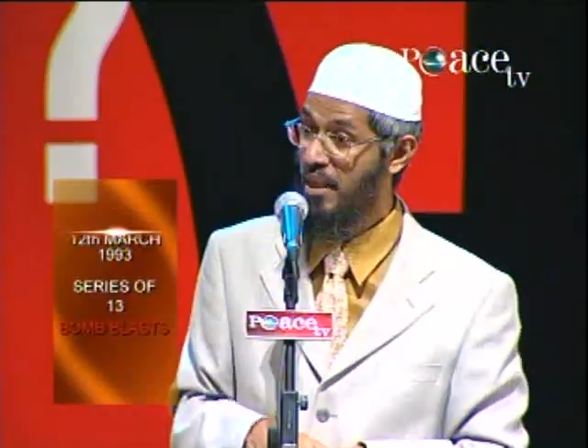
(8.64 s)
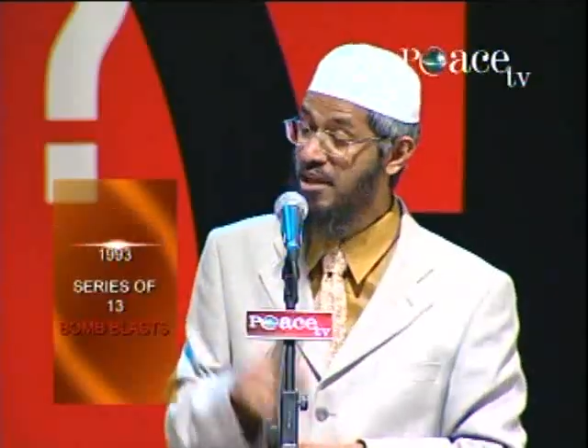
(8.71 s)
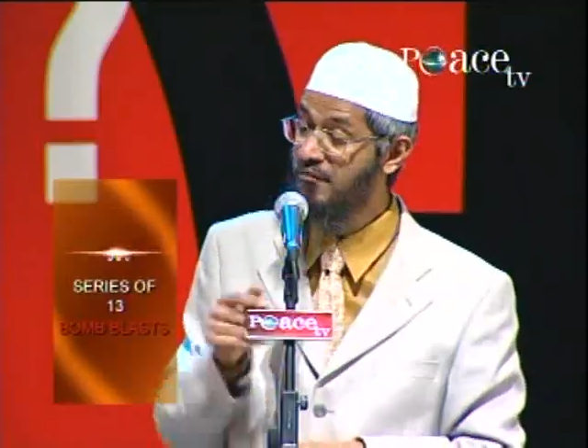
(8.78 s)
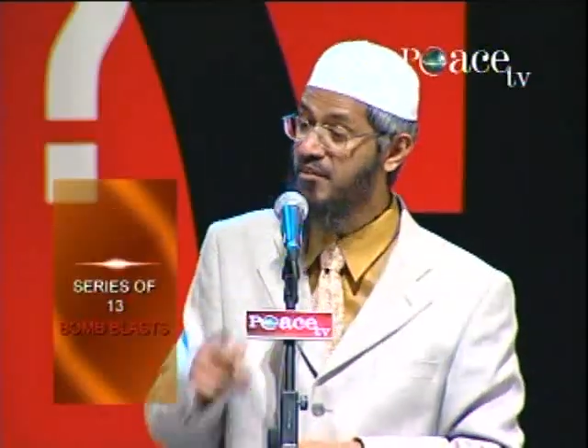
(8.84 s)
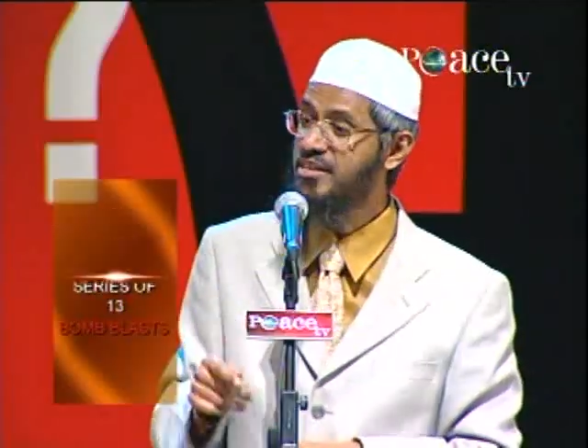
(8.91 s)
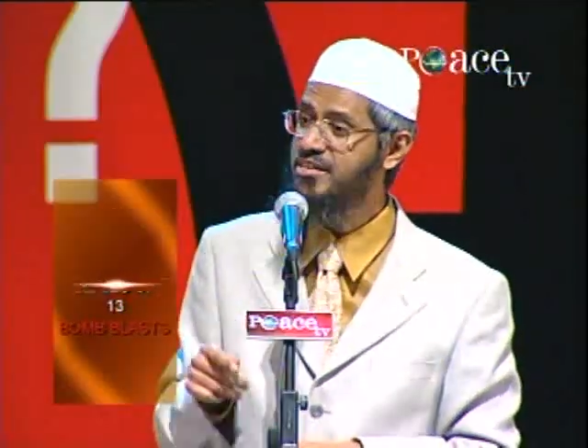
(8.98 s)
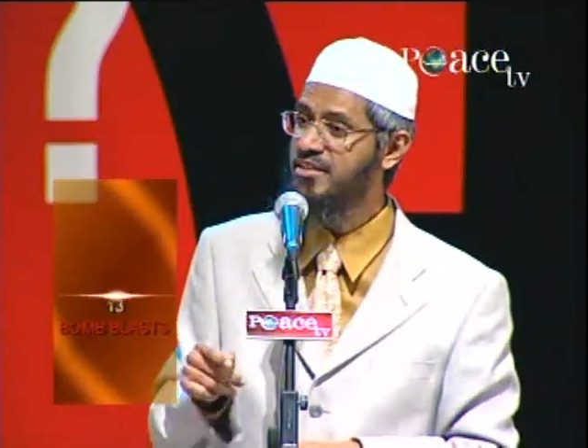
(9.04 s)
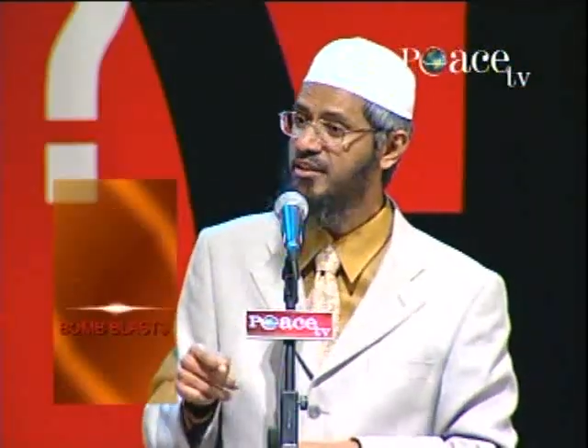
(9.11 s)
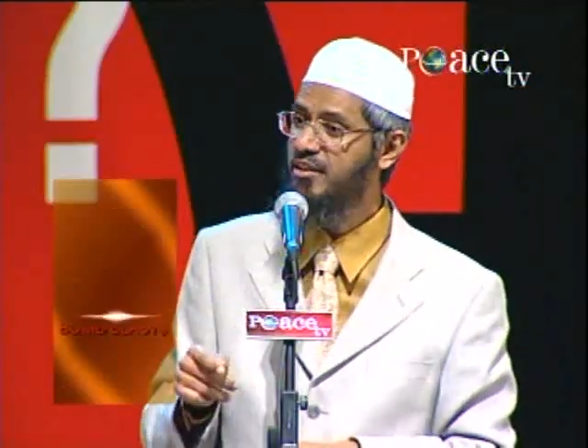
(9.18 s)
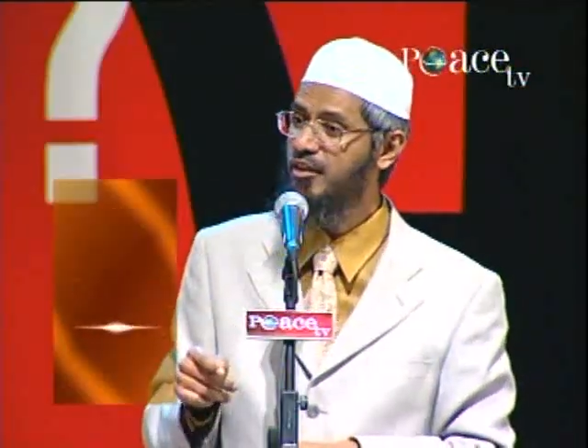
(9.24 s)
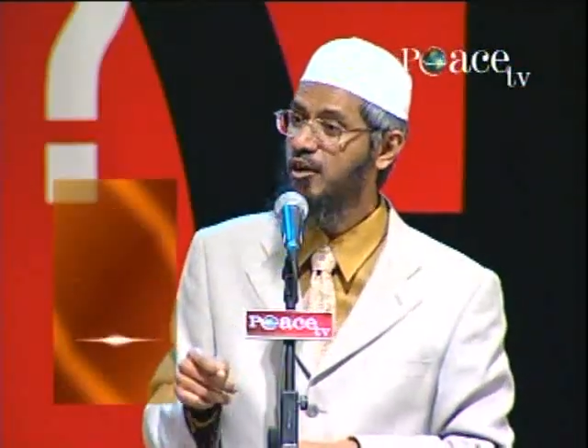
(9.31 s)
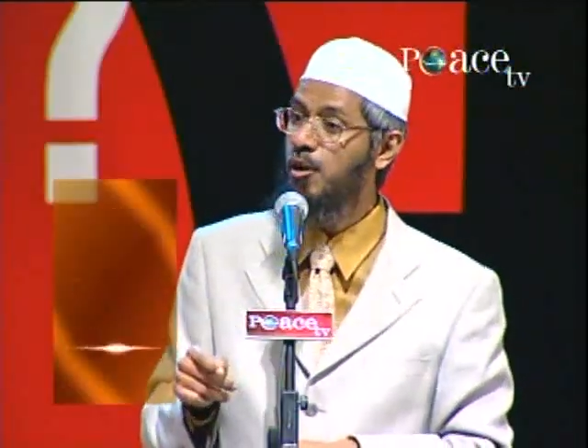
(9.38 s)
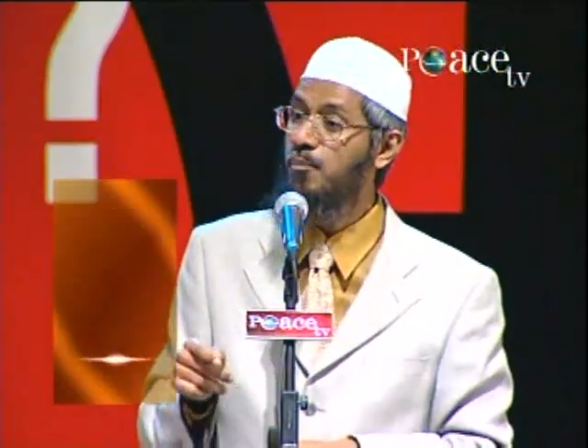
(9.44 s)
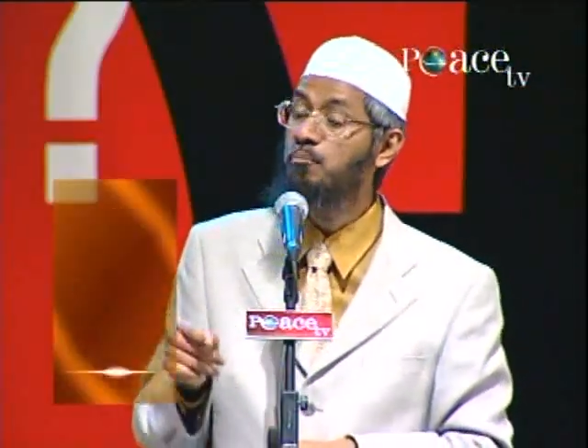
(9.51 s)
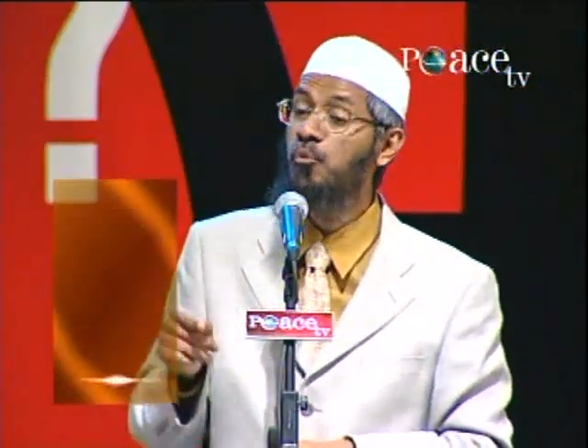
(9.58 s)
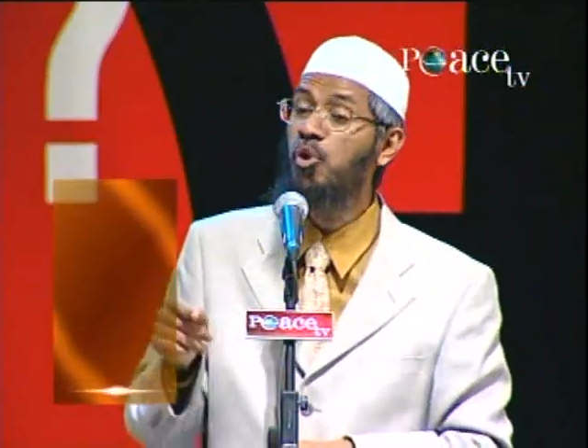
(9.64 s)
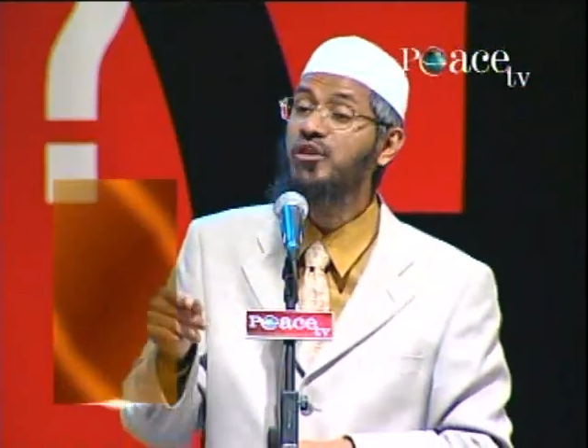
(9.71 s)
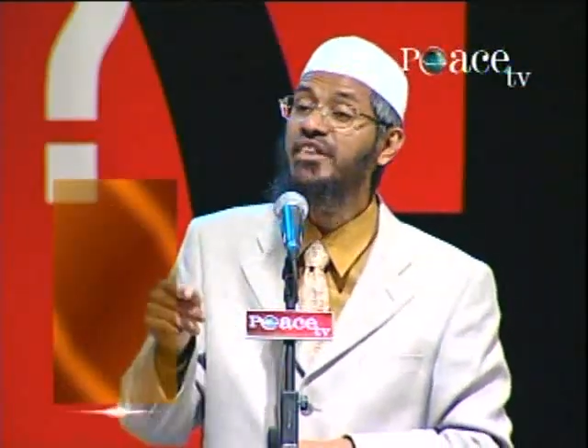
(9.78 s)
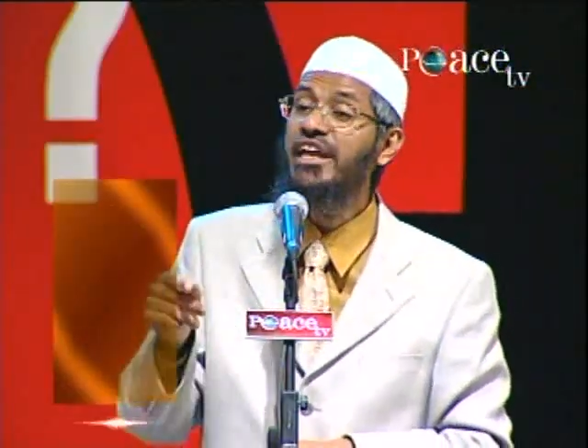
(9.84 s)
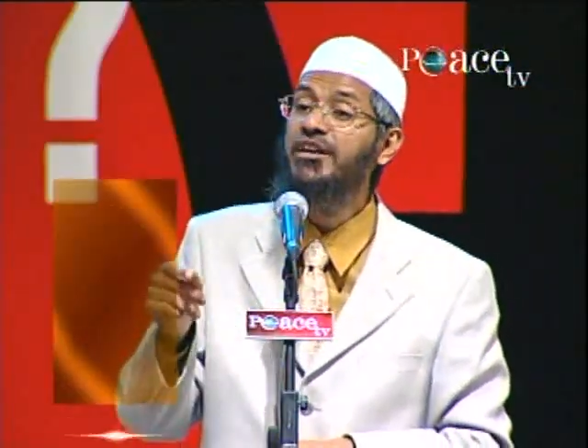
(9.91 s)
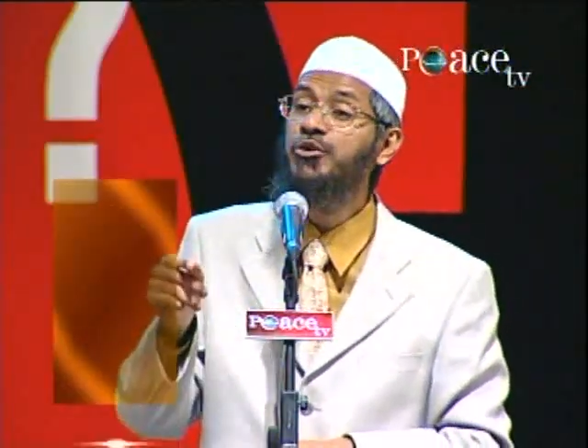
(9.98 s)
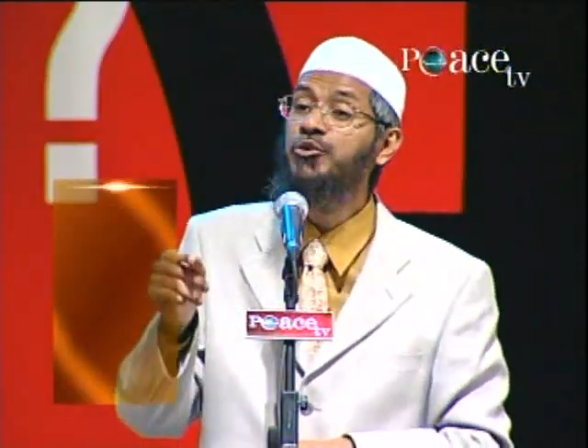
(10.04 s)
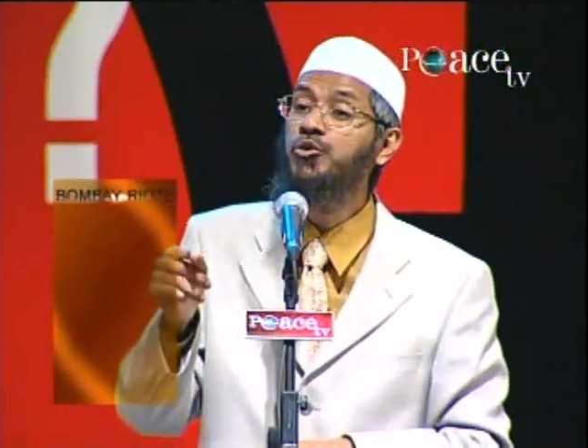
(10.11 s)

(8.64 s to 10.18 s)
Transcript: which more than